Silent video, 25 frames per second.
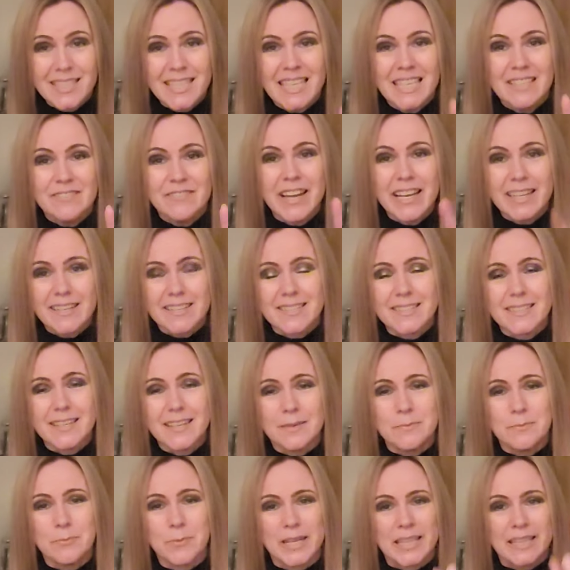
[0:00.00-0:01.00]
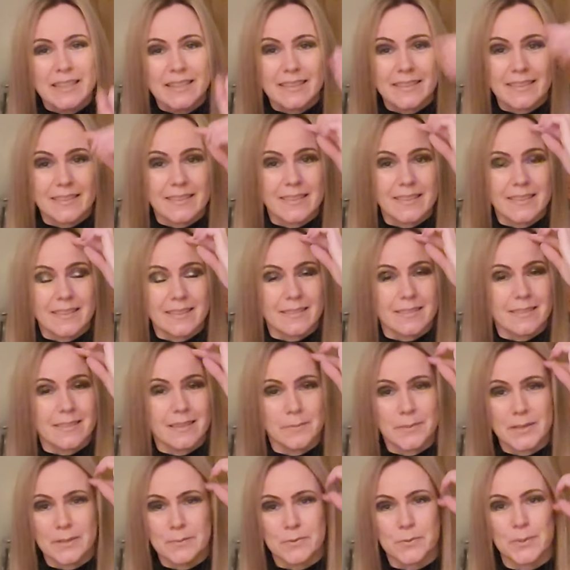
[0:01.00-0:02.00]
in fact, it was when
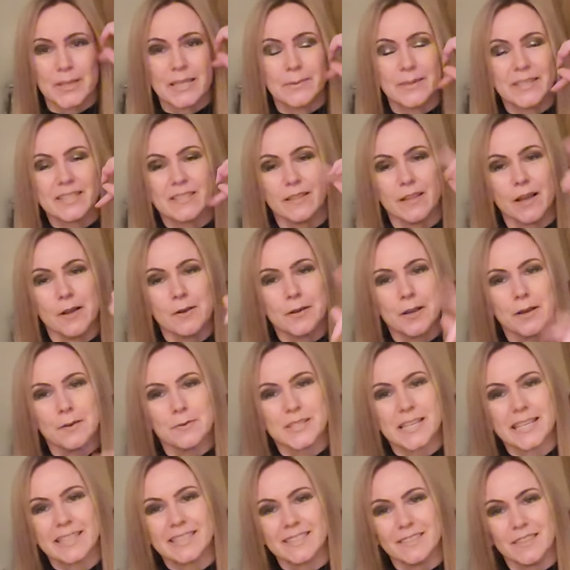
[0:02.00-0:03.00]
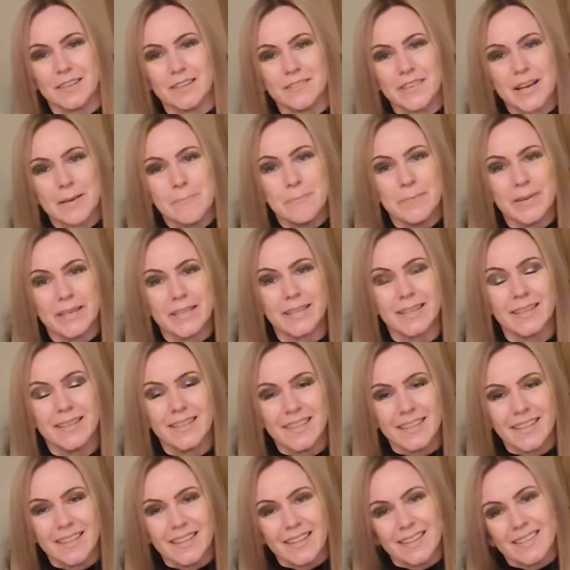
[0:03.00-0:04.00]
I went to Loco Shed in November,
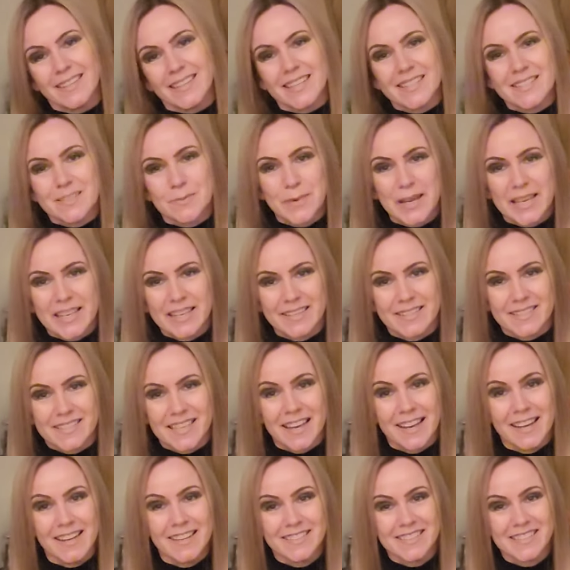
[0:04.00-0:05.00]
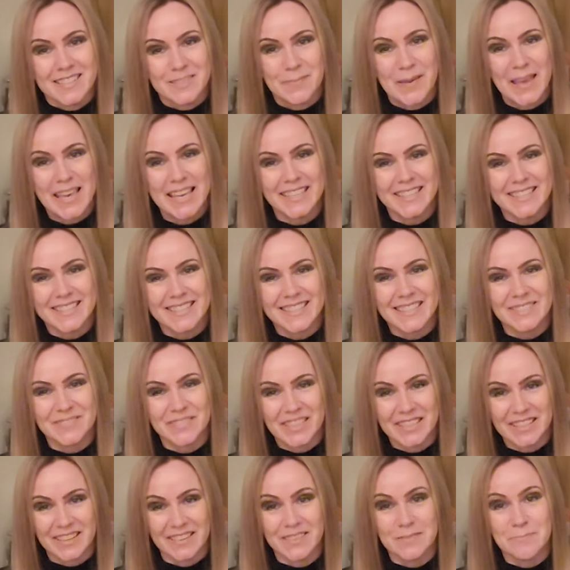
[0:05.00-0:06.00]
you had to wait your turn to speak to them,
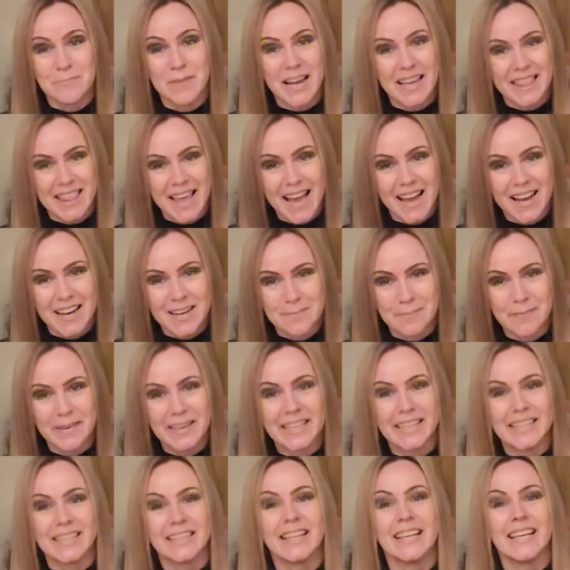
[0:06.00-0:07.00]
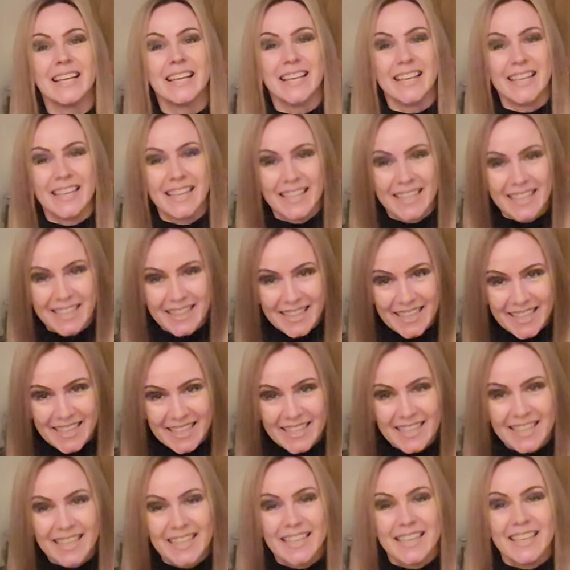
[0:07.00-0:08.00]
you know. And by that I mean
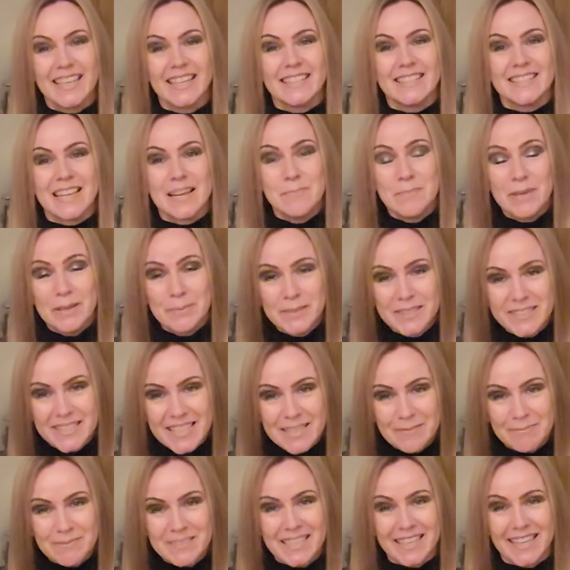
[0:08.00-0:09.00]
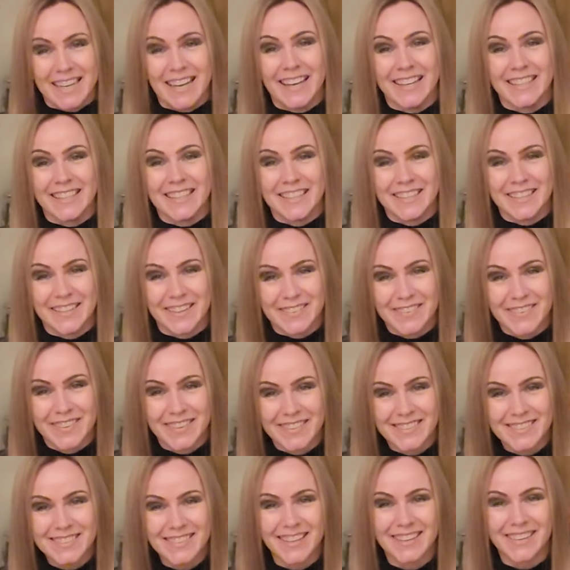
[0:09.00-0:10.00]
like 10 people deep turn, you know.
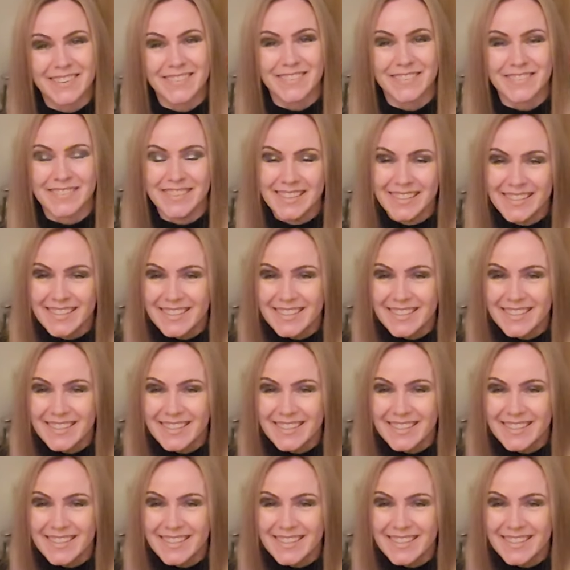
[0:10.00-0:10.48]
So